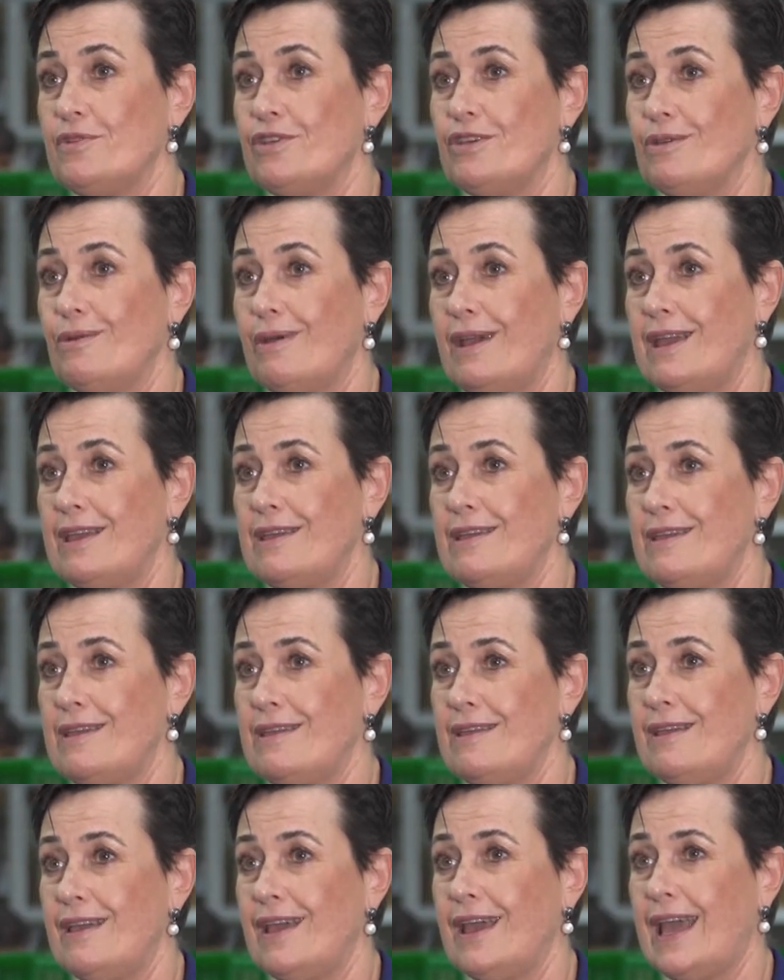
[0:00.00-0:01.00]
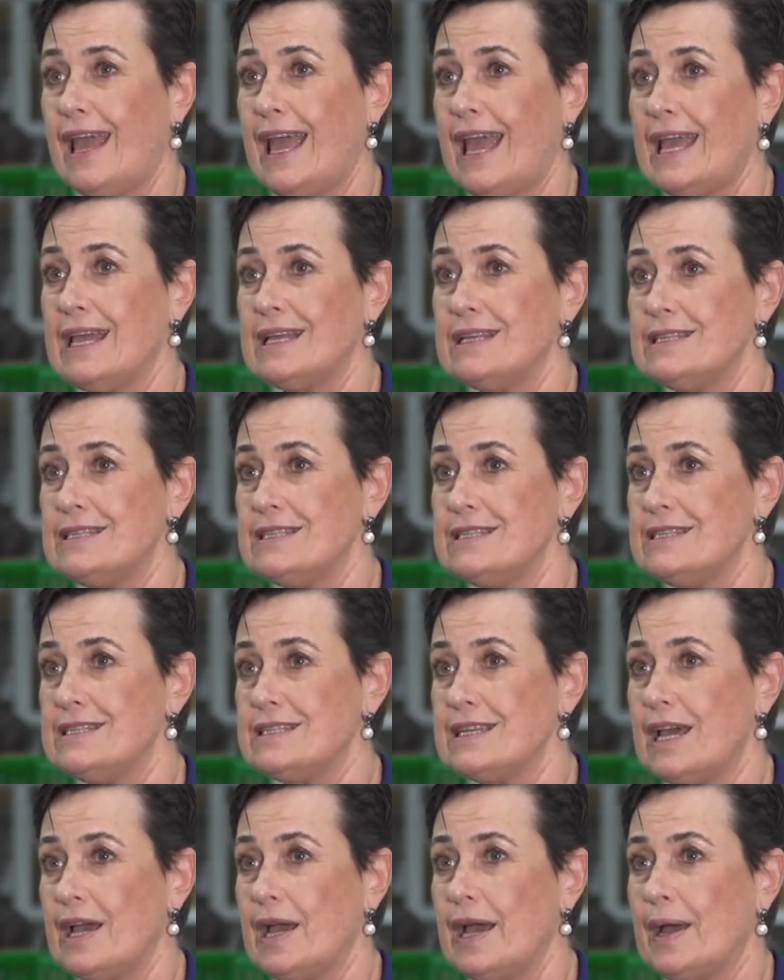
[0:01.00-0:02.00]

the UAE and